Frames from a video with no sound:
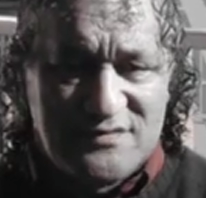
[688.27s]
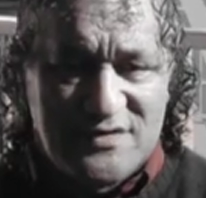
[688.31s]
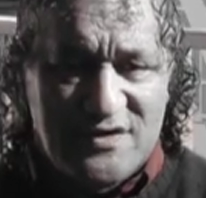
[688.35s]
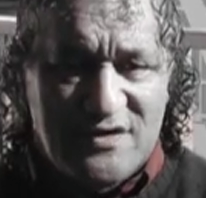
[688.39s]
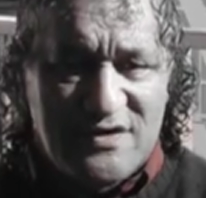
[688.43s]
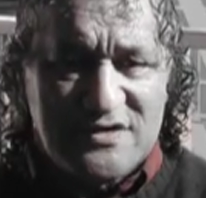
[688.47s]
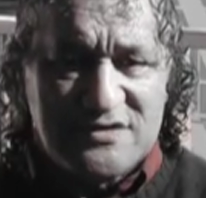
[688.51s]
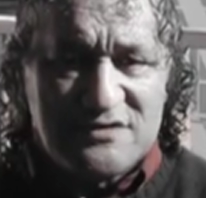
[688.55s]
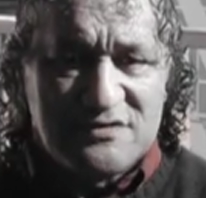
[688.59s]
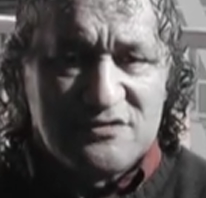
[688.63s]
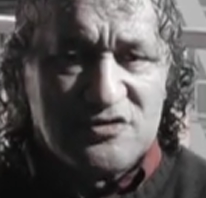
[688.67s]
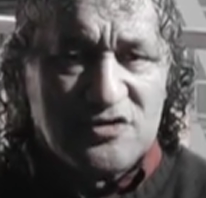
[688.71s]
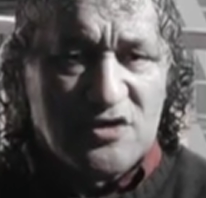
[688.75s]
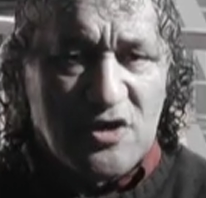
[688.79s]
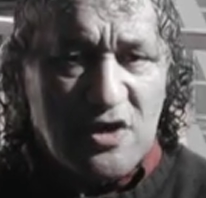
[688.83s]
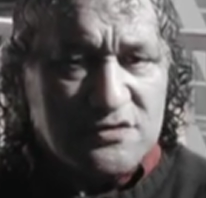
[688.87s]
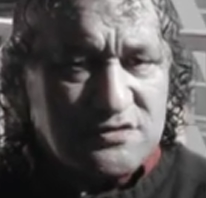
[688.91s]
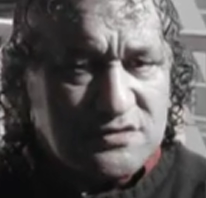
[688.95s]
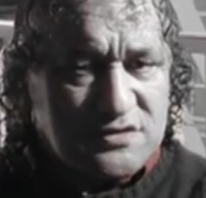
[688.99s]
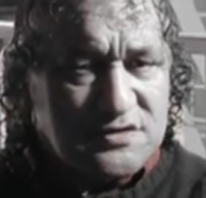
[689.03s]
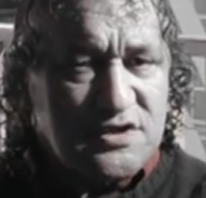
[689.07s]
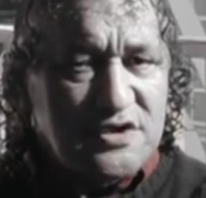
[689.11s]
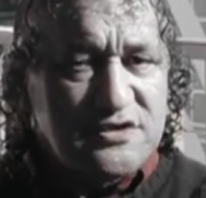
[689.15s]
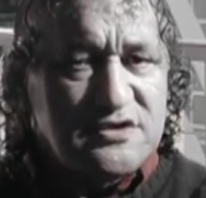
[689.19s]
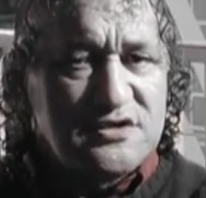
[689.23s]
Right?
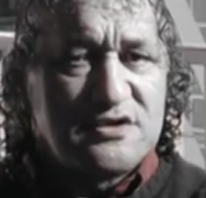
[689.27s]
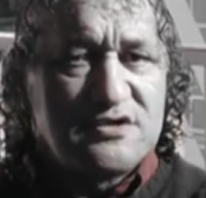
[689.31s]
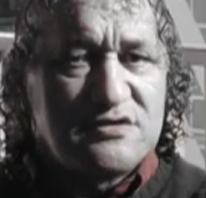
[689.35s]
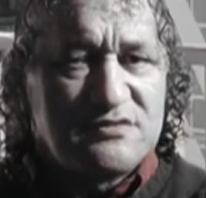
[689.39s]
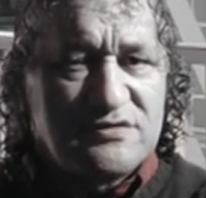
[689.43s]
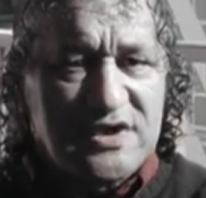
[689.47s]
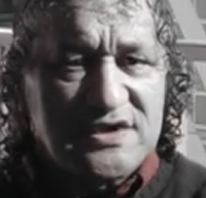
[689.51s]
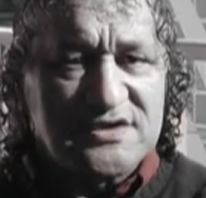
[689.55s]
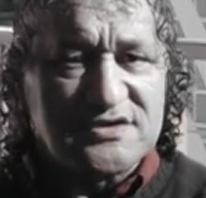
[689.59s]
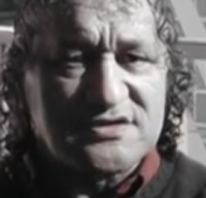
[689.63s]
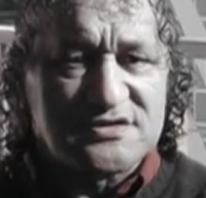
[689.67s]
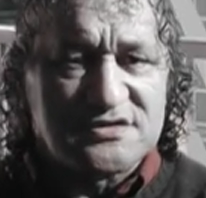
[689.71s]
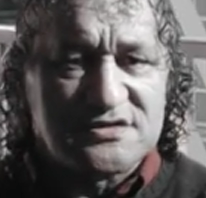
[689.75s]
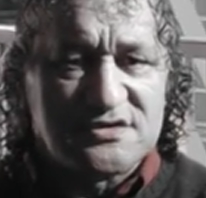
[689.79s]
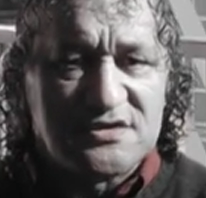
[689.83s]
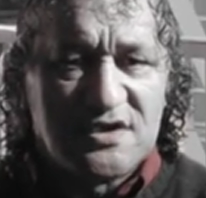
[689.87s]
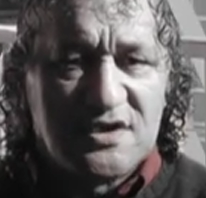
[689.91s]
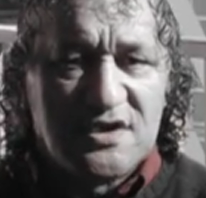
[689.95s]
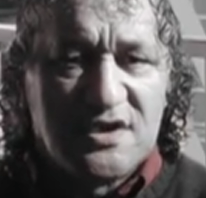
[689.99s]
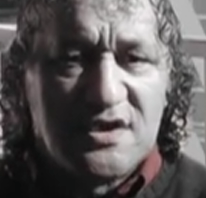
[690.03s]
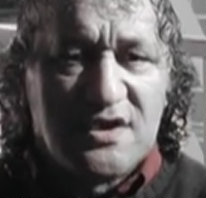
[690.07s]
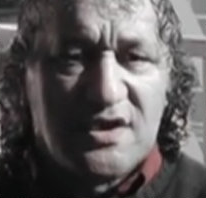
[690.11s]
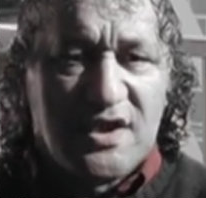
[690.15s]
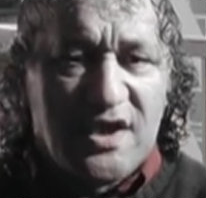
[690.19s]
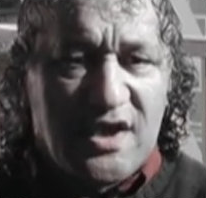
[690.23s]
Not the US
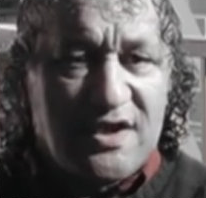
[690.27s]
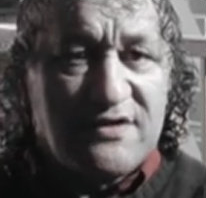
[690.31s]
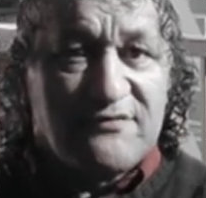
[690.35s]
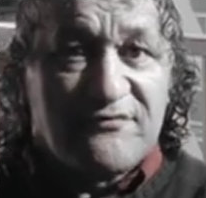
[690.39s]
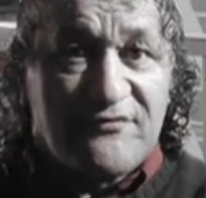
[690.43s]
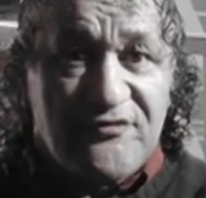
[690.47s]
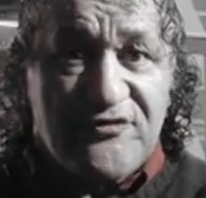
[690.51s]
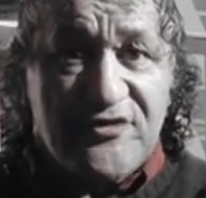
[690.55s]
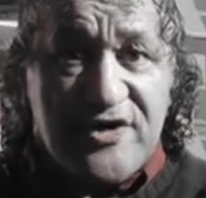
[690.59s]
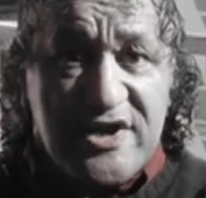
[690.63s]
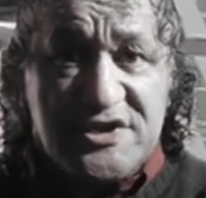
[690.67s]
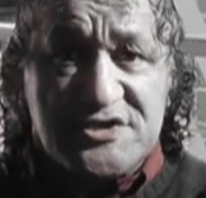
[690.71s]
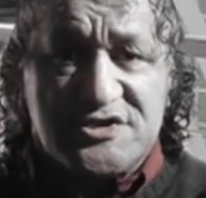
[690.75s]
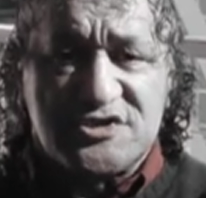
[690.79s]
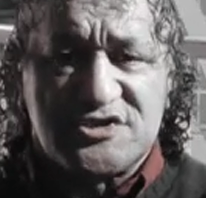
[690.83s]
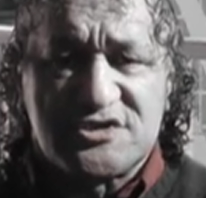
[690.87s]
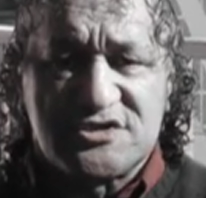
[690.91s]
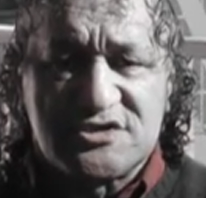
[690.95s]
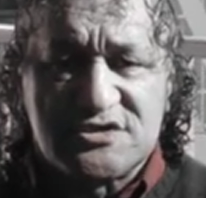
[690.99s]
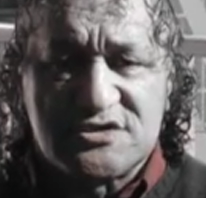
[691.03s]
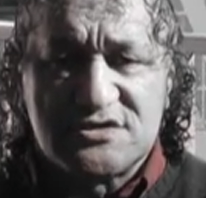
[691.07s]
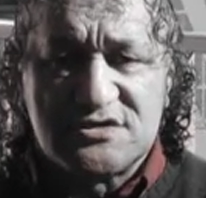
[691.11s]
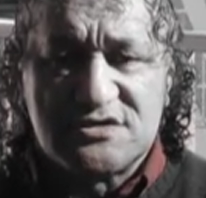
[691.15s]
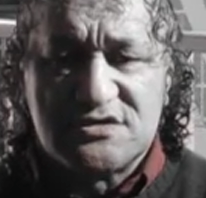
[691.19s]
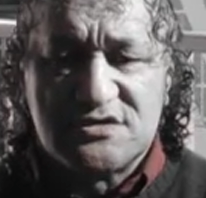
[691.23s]
and
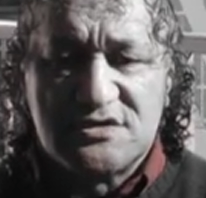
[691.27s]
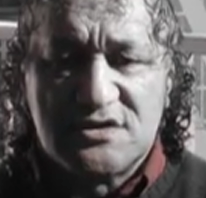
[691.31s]
French